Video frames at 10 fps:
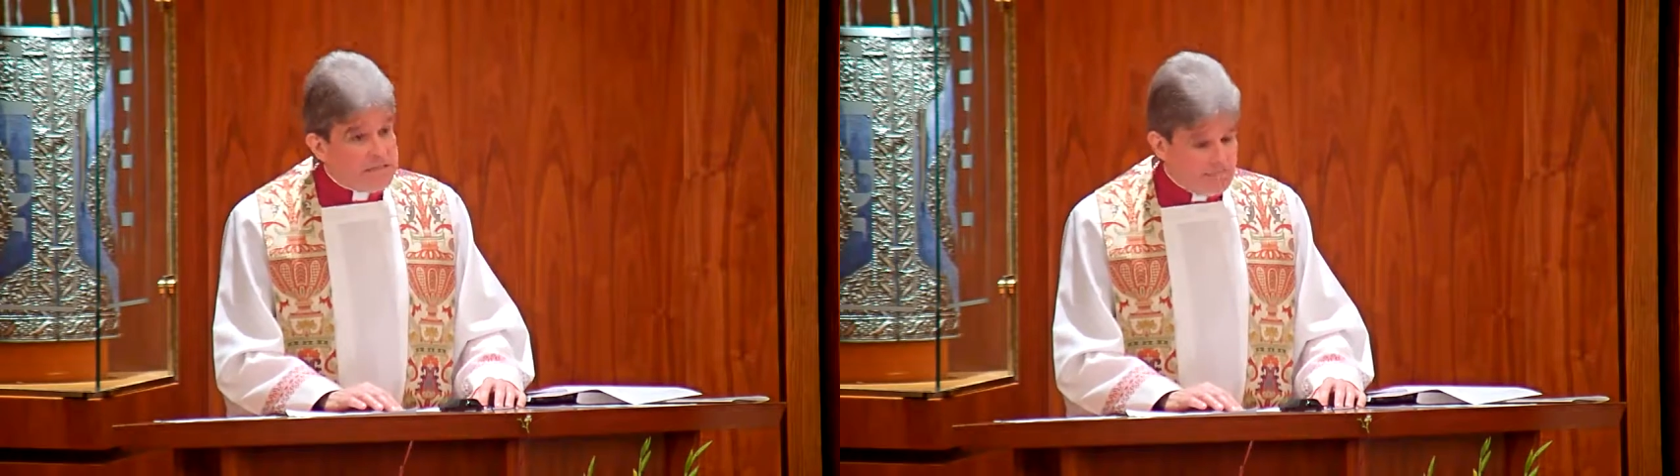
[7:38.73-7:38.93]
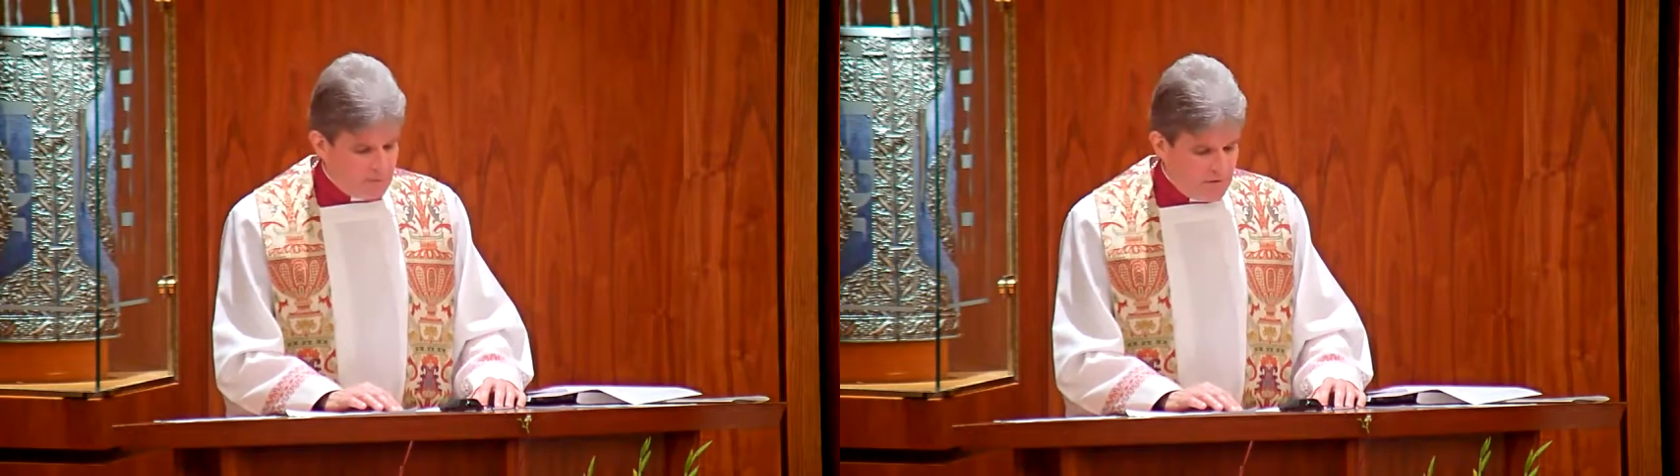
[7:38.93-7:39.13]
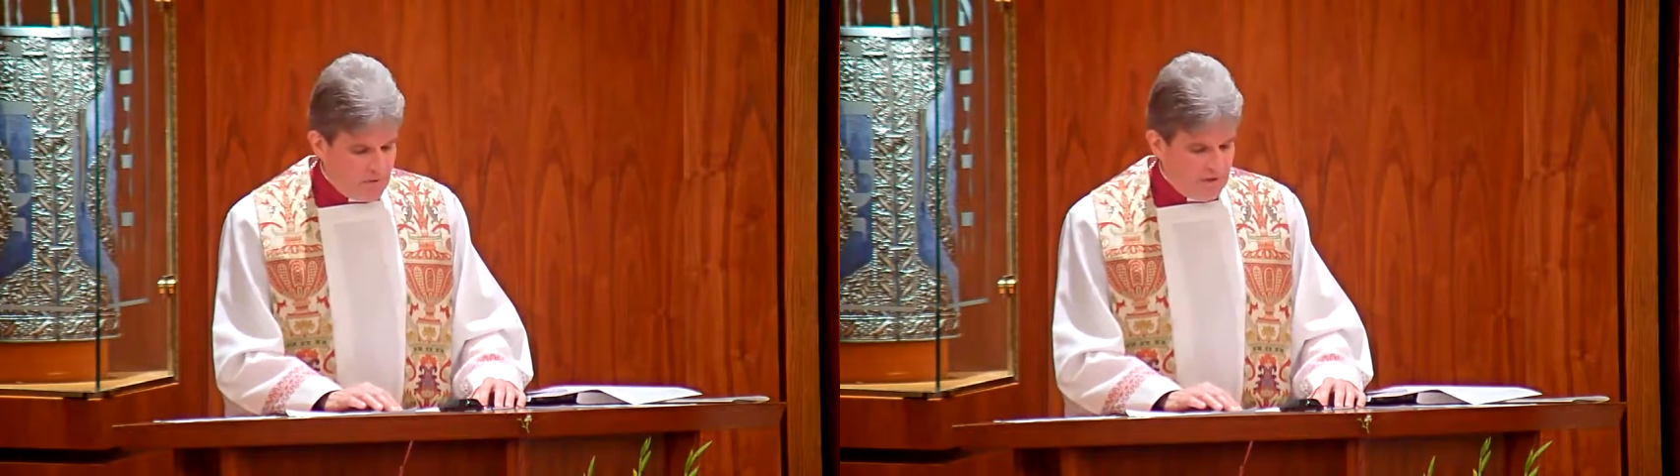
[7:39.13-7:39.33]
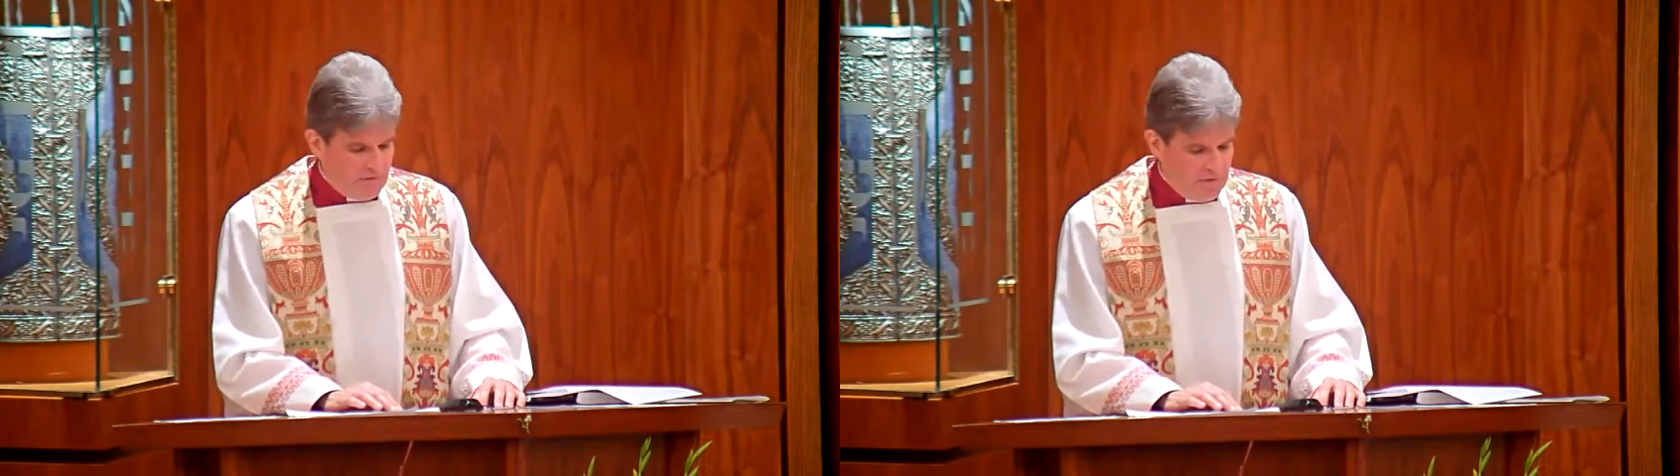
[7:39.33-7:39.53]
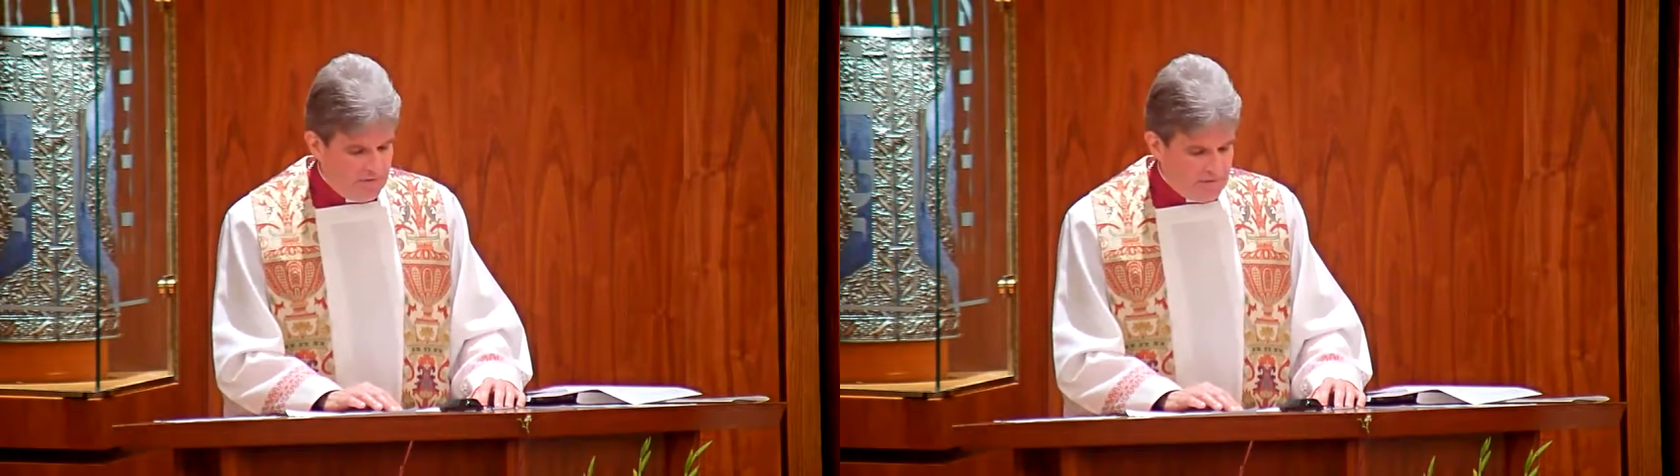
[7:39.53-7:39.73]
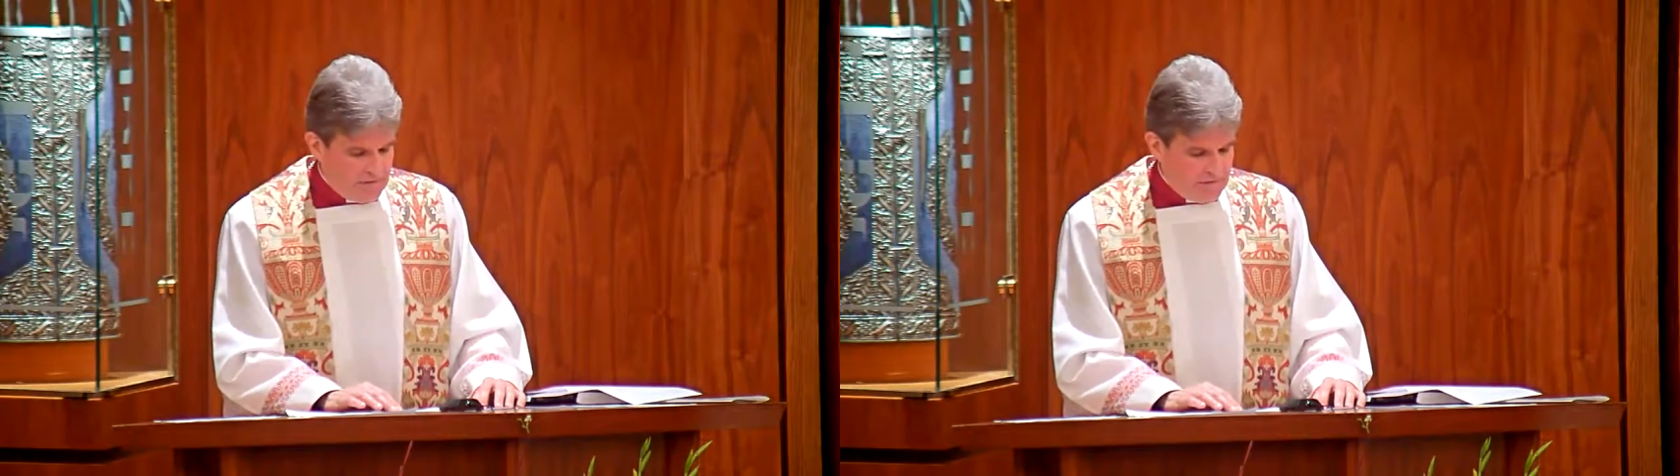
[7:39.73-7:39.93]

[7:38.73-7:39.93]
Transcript: deeply loving.